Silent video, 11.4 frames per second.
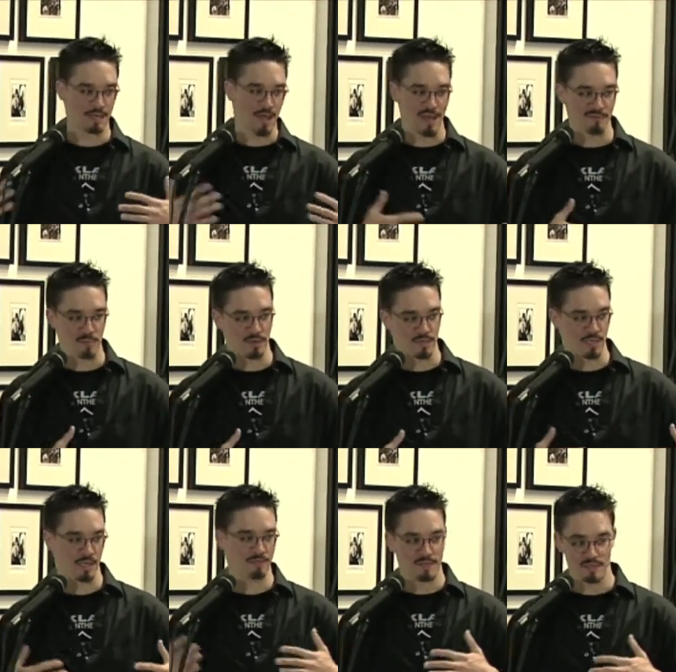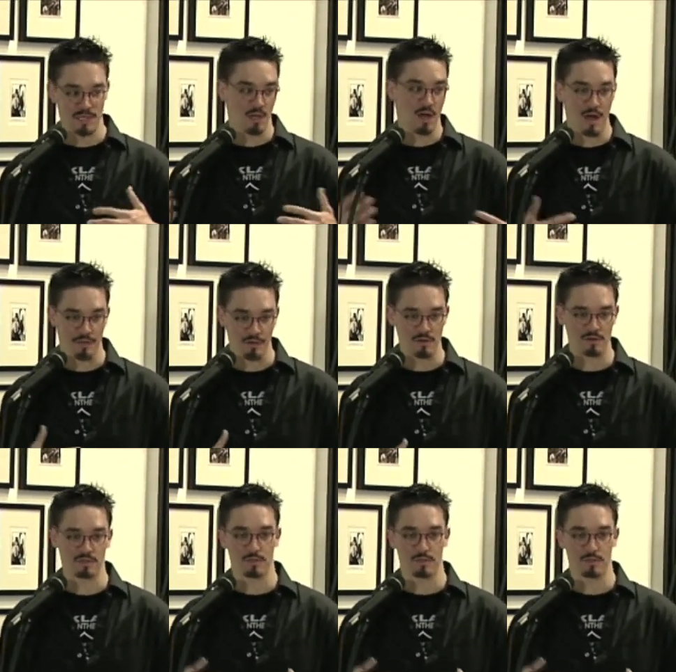live music and visiting authors.